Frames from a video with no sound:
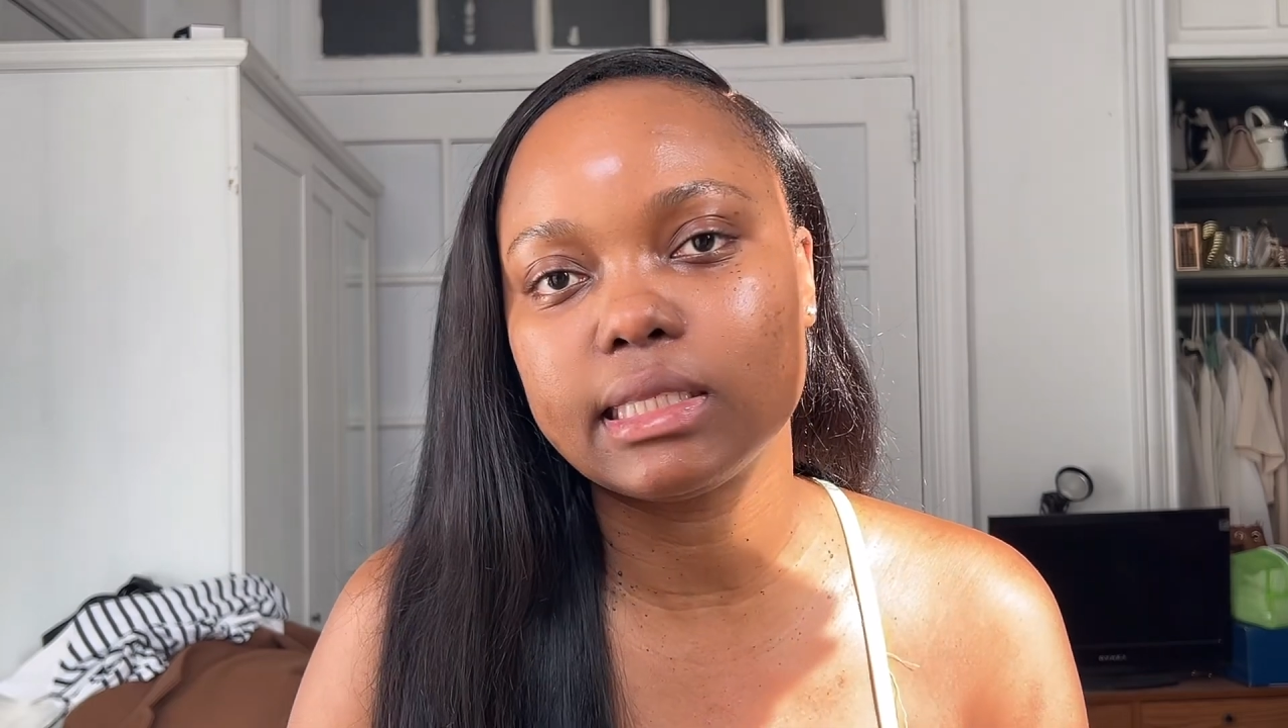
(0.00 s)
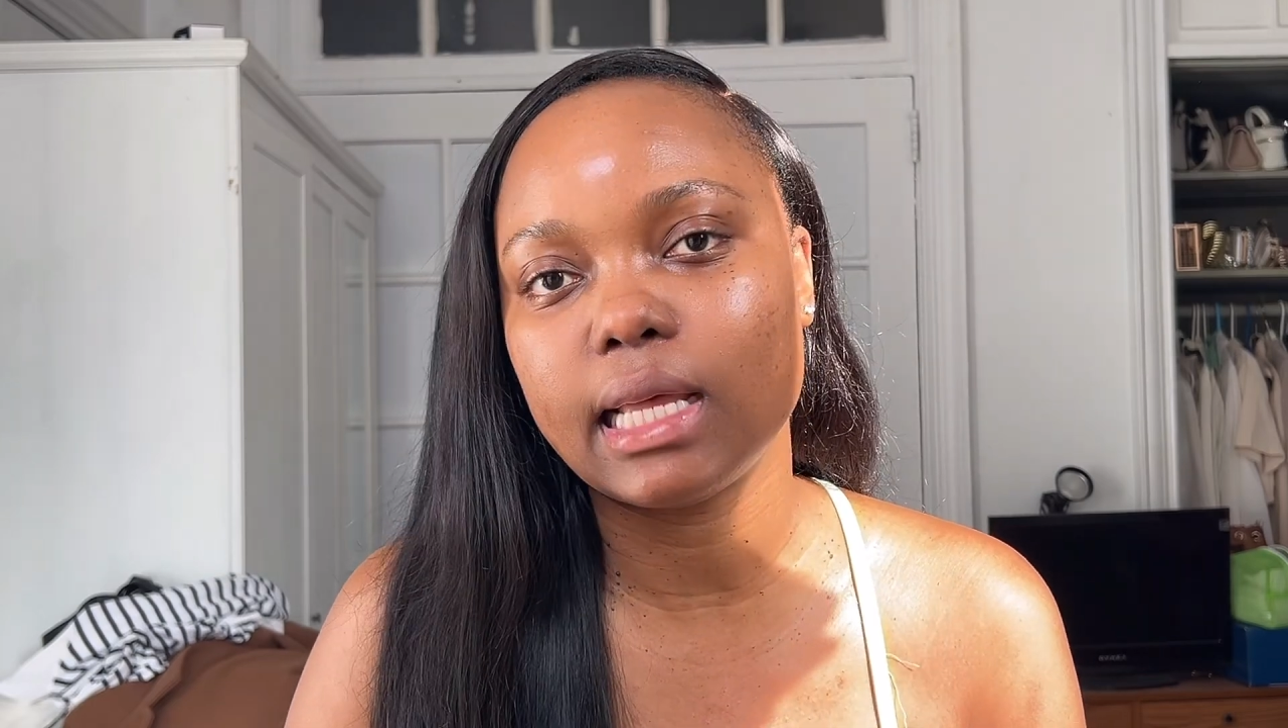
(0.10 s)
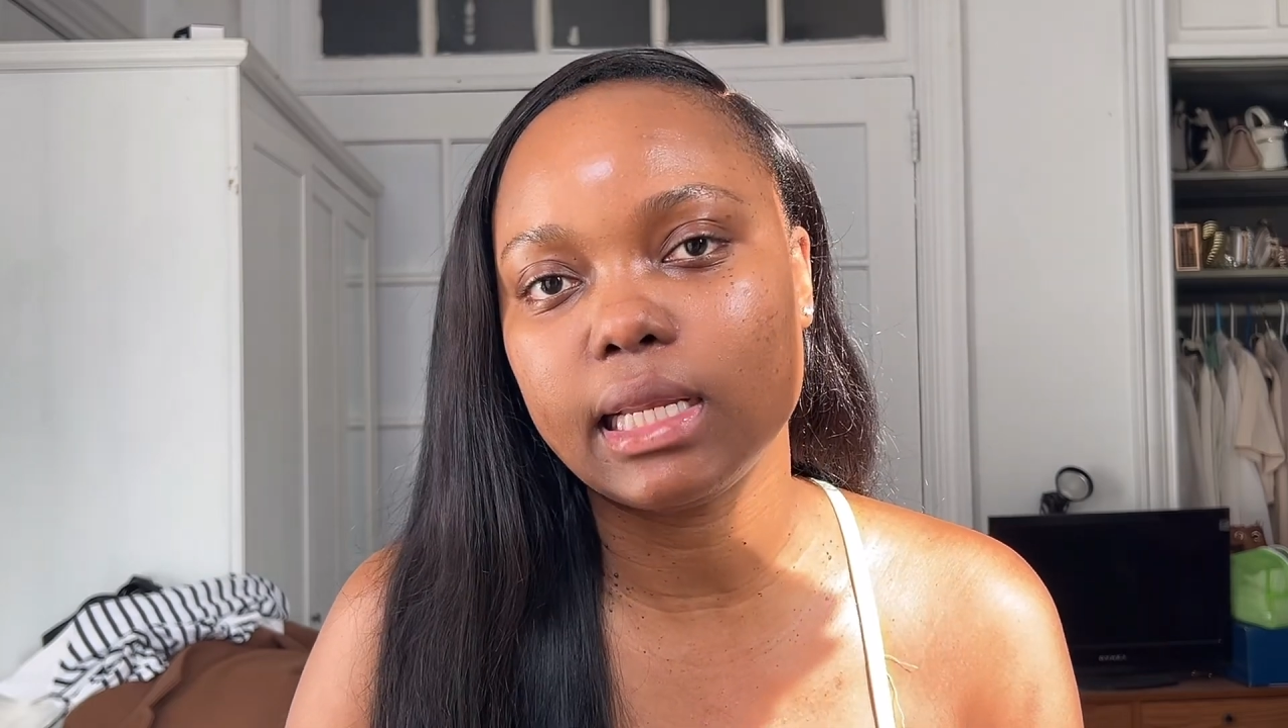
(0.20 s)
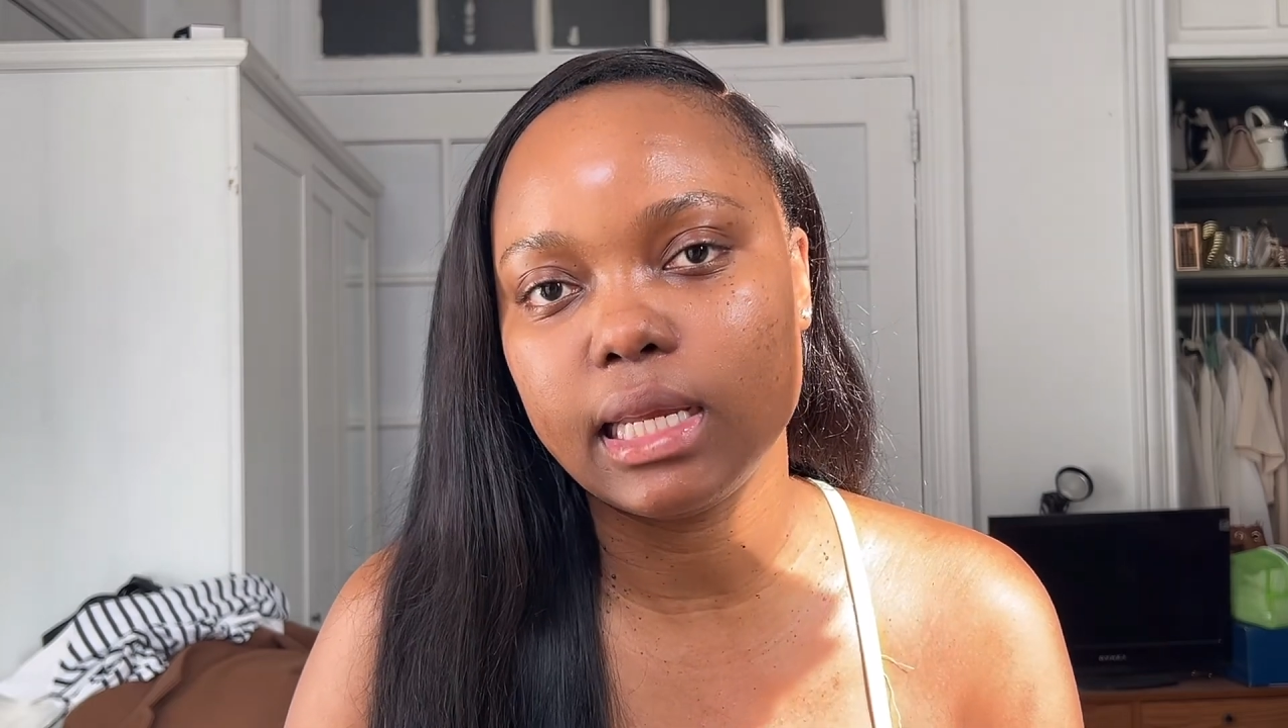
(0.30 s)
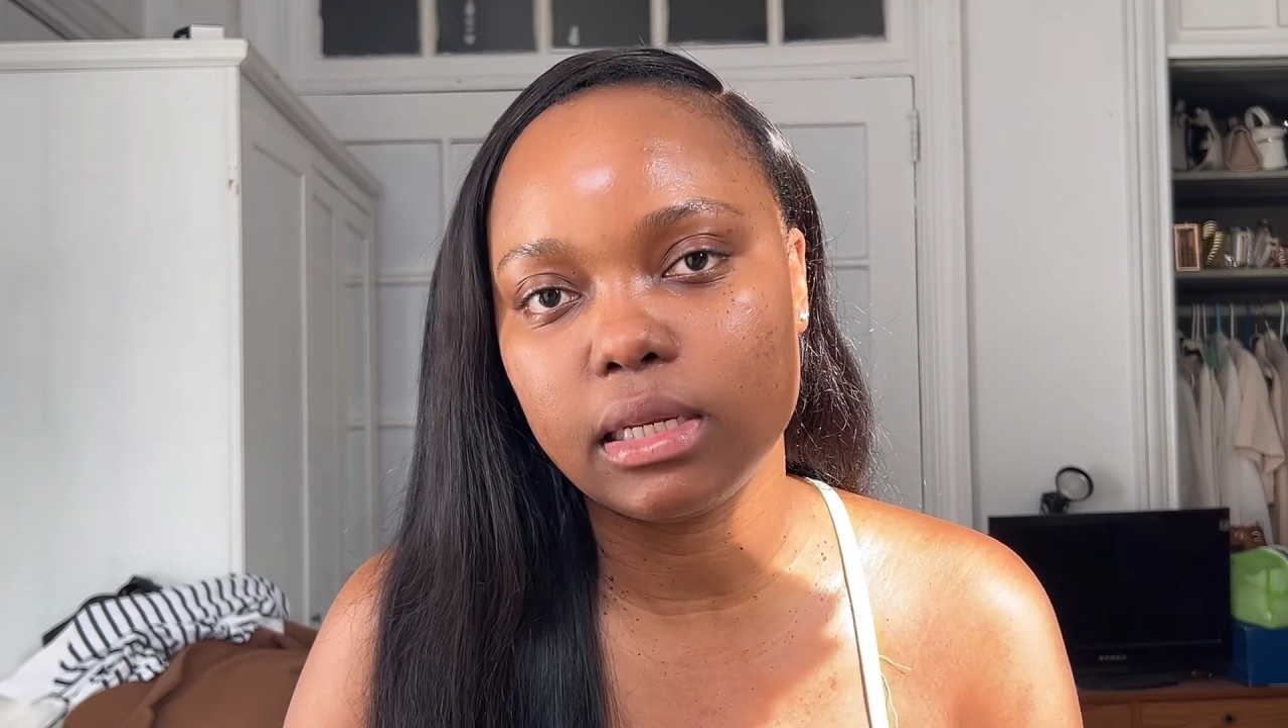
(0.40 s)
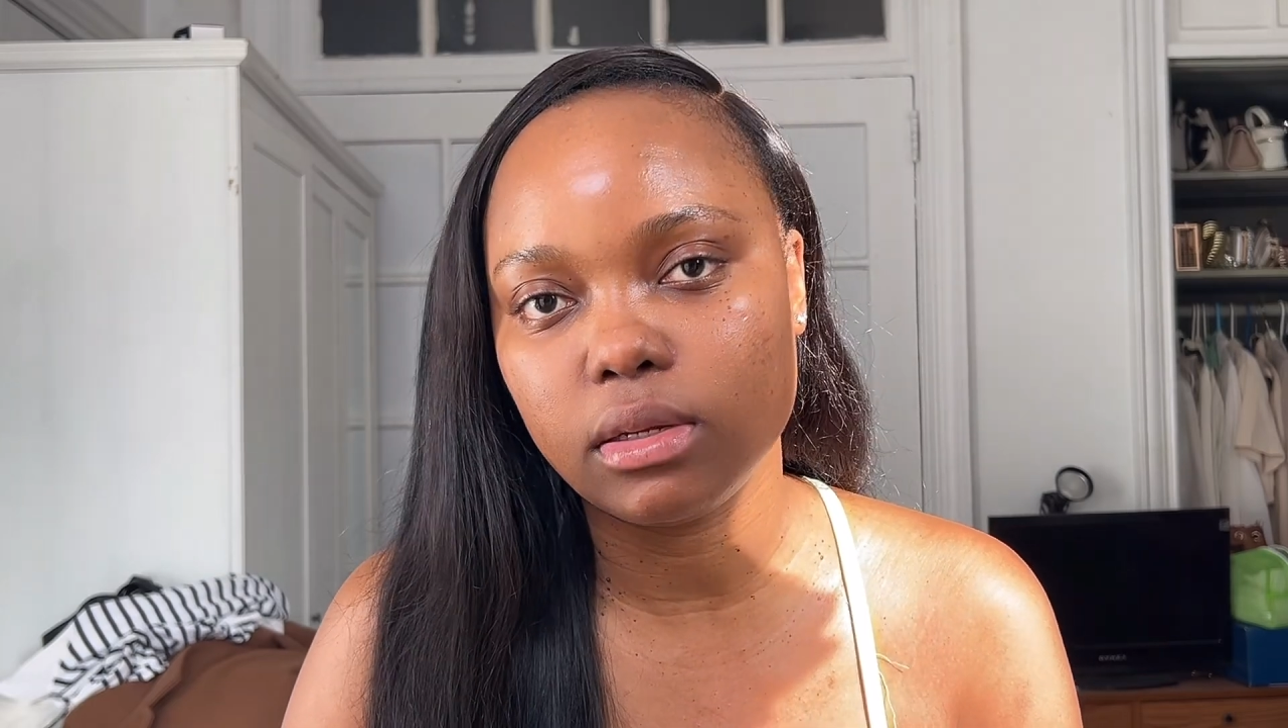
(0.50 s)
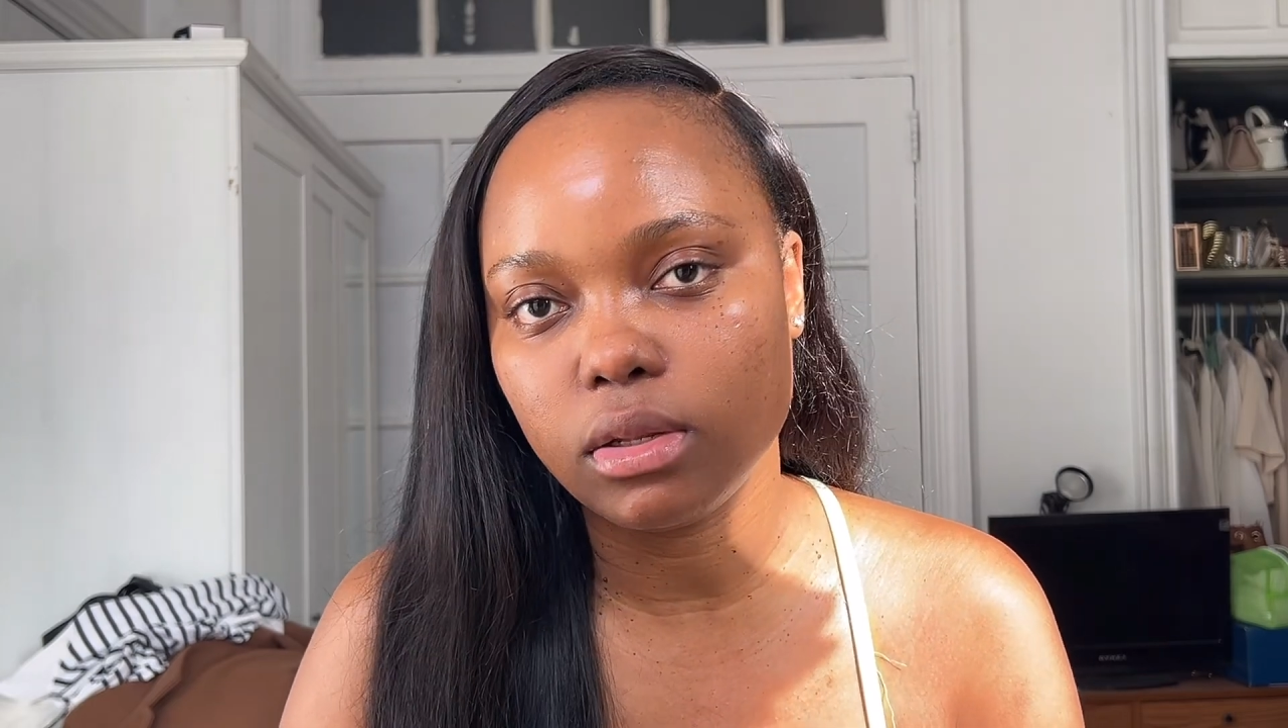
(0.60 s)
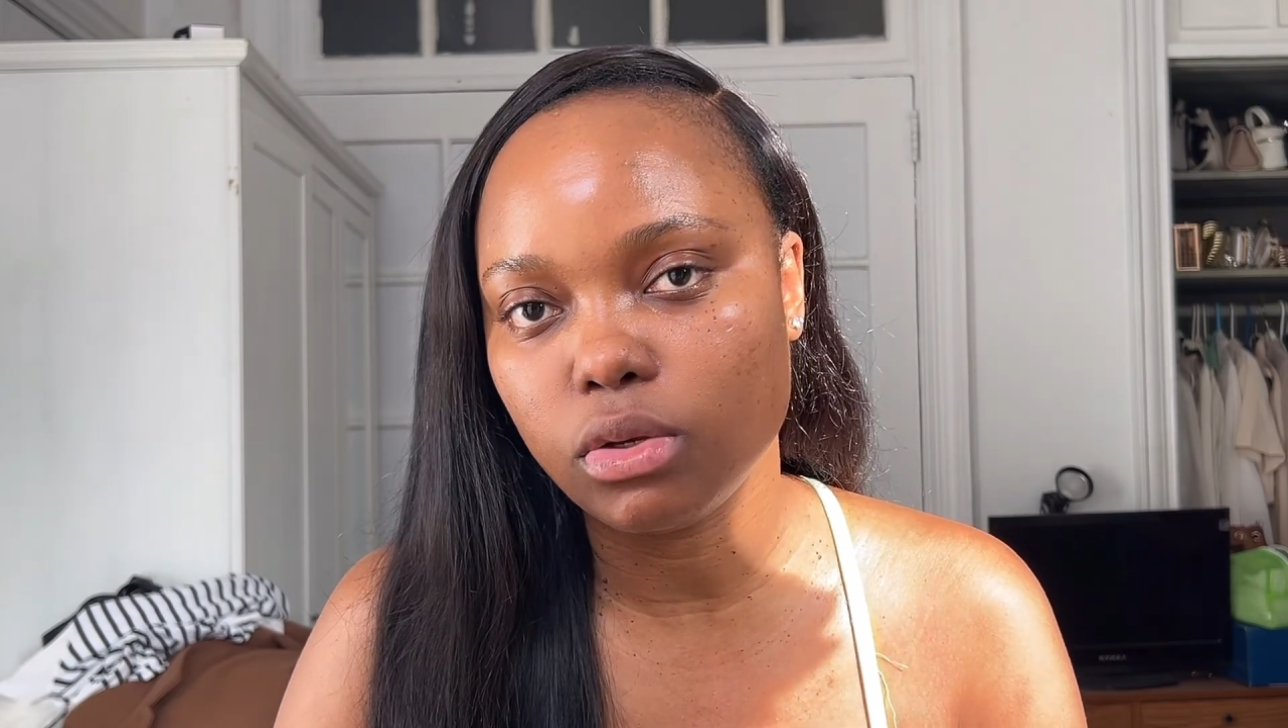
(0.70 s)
that can